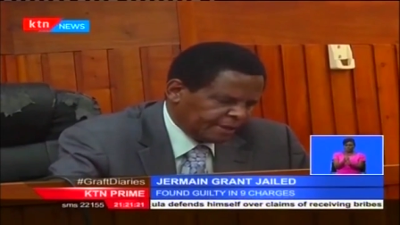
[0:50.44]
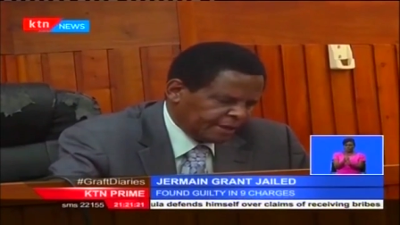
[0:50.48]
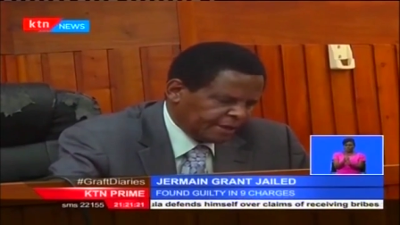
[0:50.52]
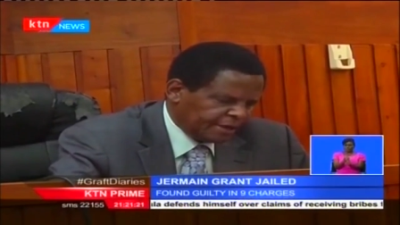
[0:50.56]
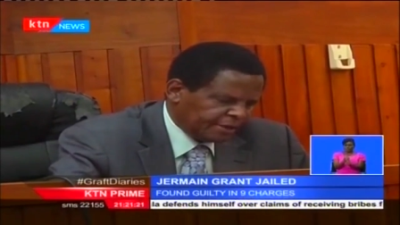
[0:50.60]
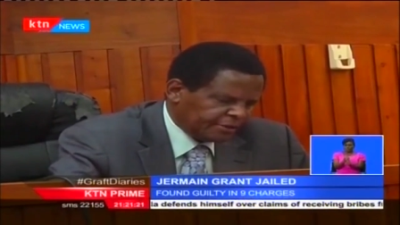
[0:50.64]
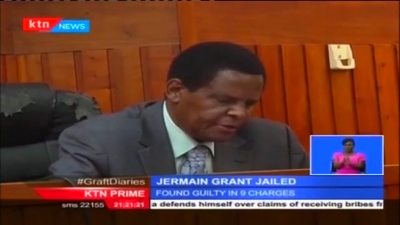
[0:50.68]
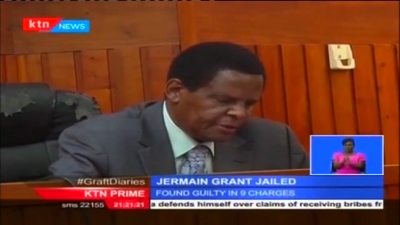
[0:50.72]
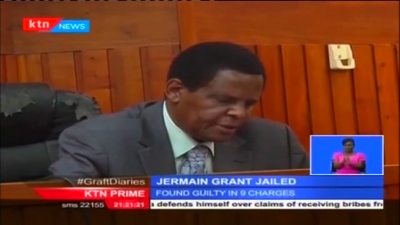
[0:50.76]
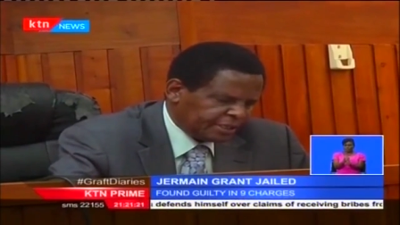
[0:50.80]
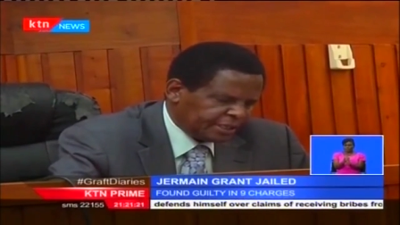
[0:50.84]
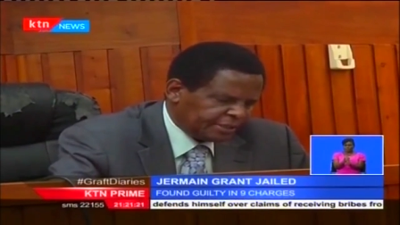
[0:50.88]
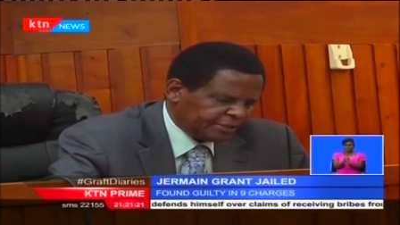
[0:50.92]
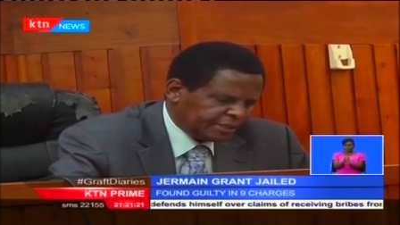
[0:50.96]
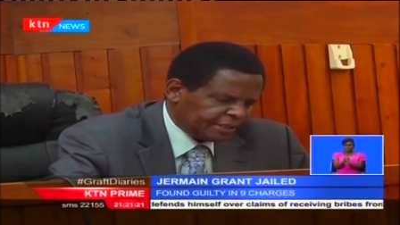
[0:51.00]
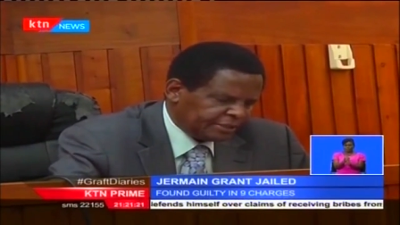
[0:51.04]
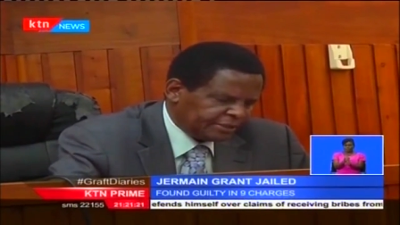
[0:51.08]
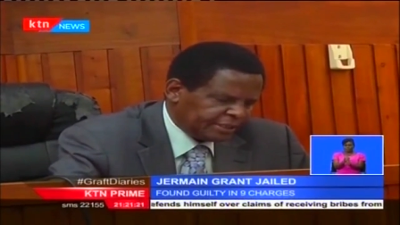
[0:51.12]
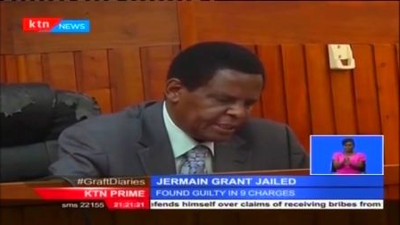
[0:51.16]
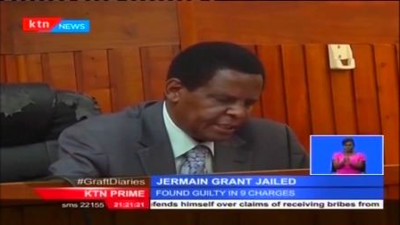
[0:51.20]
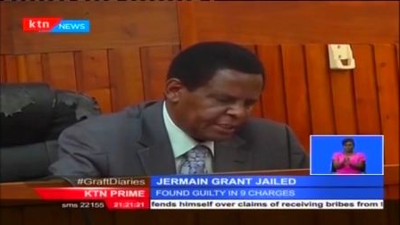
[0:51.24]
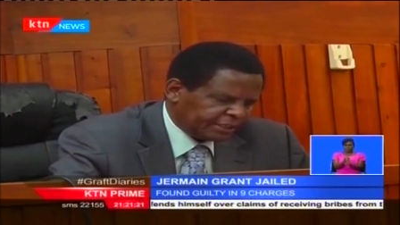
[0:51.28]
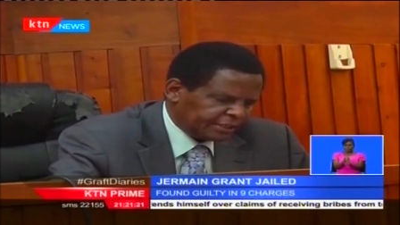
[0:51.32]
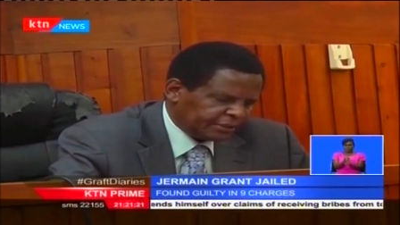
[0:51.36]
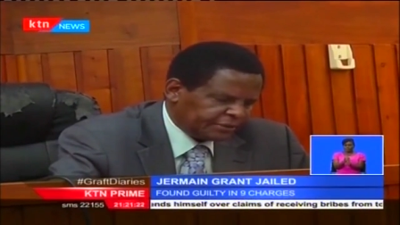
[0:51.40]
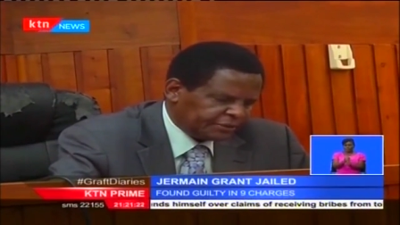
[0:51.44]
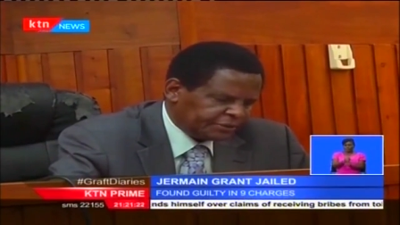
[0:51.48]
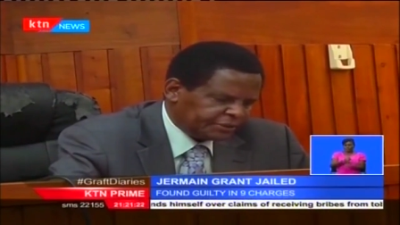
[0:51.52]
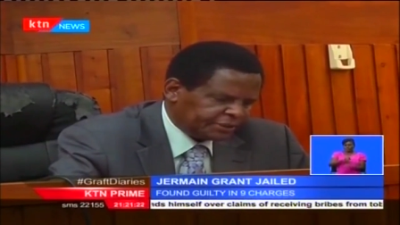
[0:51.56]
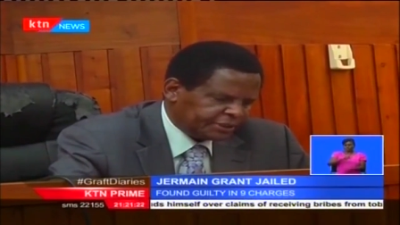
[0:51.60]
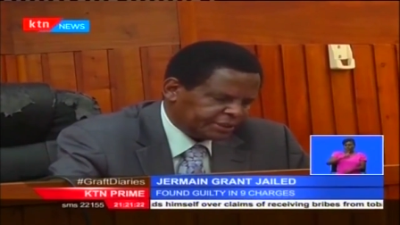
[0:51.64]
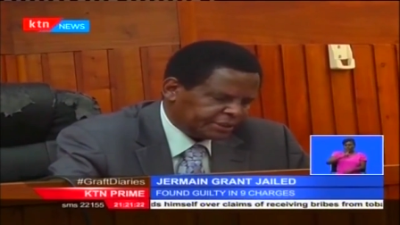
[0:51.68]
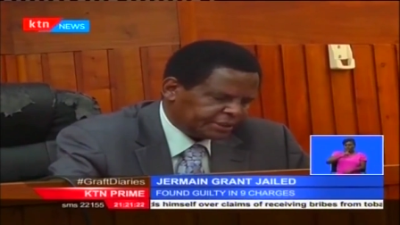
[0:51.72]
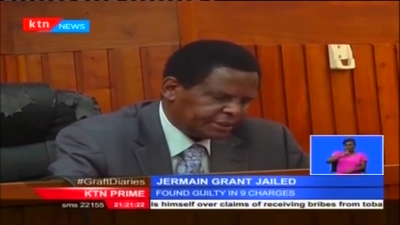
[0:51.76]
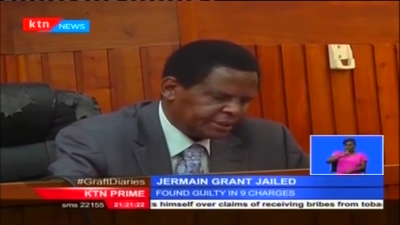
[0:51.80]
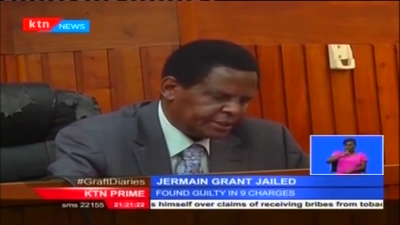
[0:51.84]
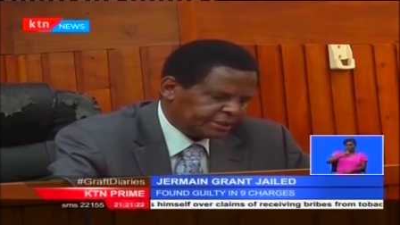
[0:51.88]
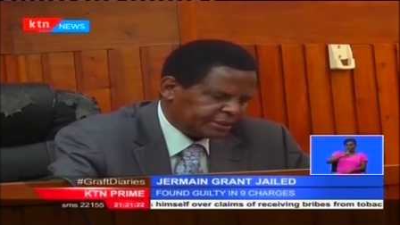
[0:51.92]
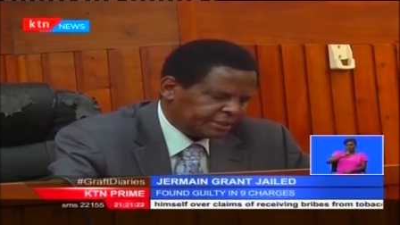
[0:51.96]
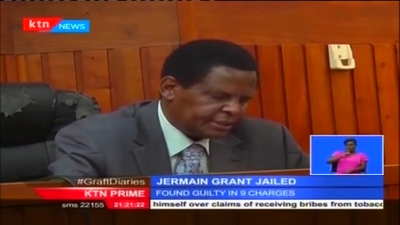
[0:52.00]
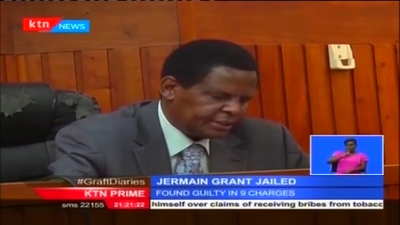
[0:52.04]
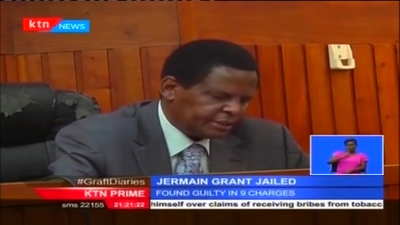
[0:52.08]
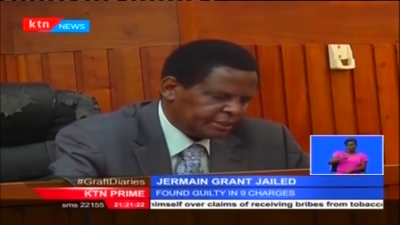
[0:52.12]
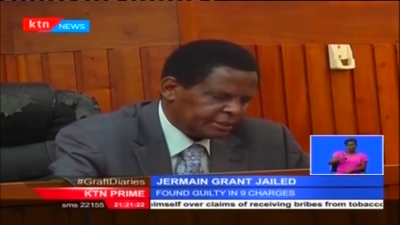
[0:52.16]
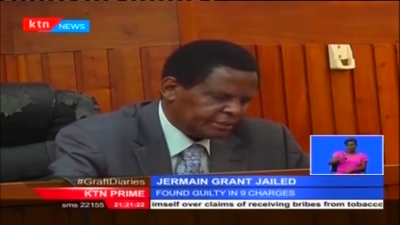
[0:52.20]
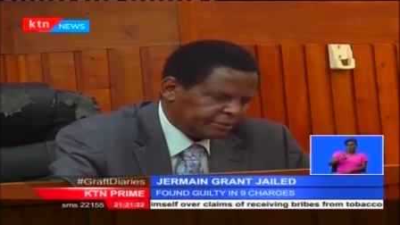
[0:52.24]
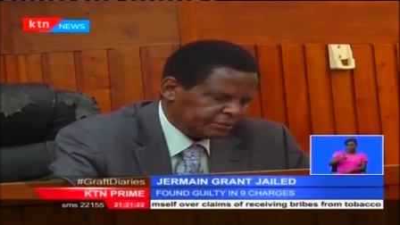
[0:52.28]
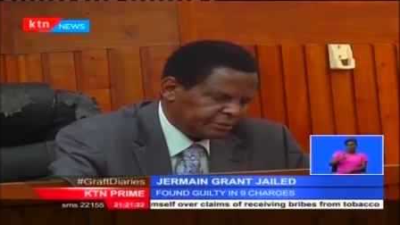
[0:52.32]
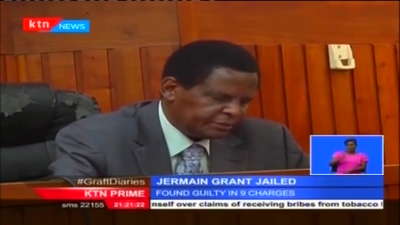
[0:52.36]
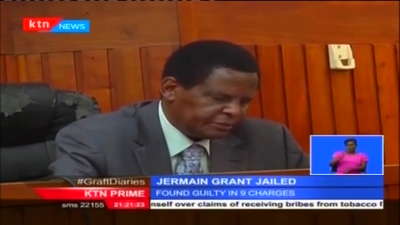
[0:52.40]
I order that the accused
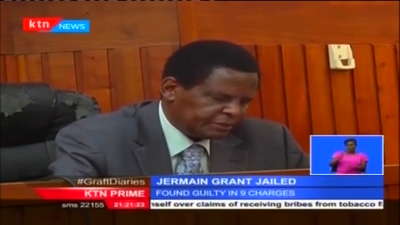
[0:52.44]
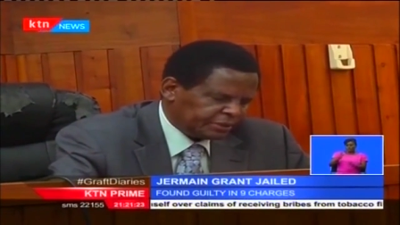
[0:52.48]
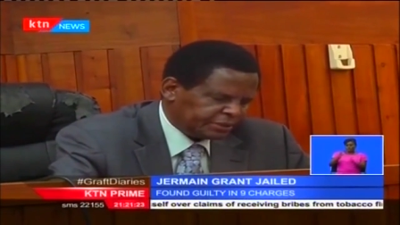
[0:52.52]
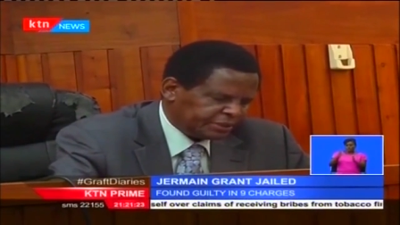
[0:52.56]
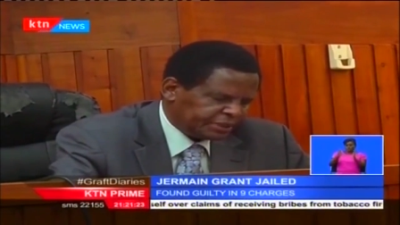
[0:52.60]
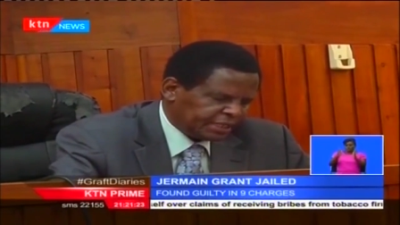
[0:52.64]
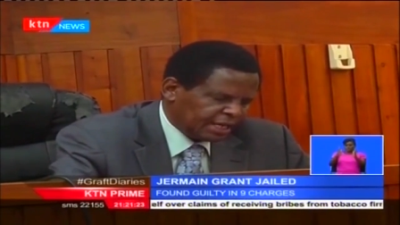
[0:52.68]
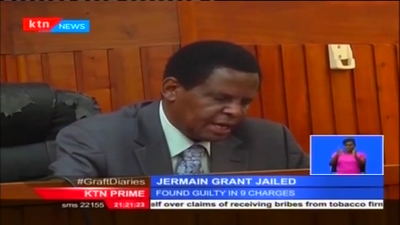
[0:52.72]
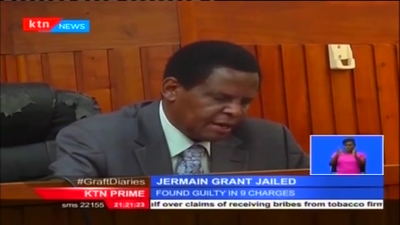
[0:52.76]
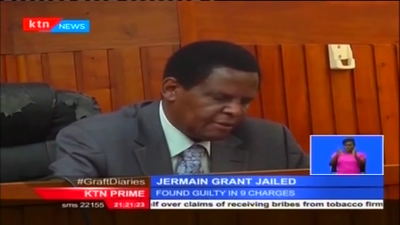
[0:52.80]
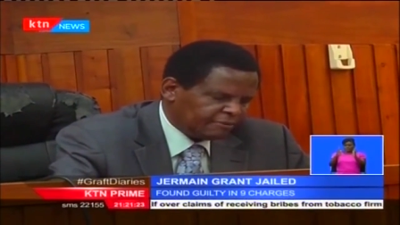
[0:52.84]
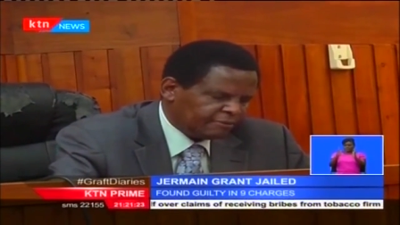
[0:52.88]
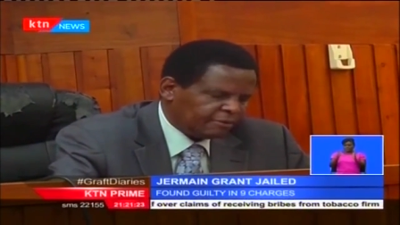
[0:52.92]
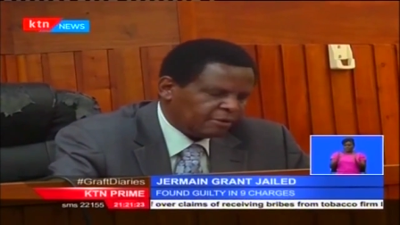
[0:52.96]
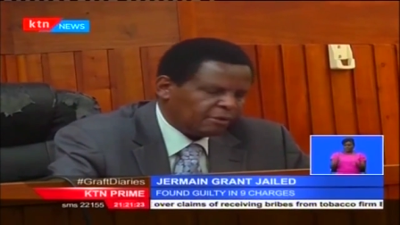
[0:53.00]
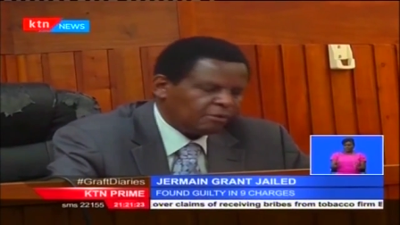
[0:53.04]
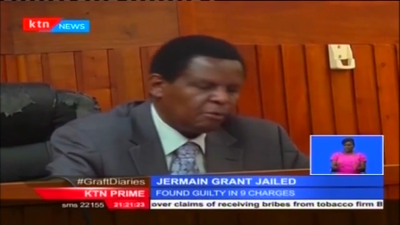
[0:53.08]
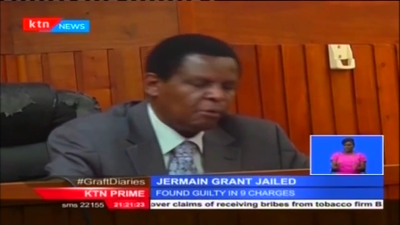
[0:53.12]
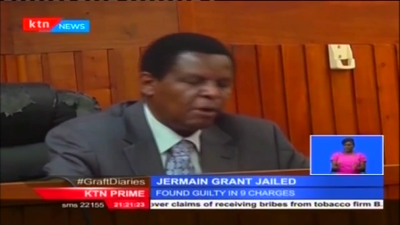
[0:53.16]
would serve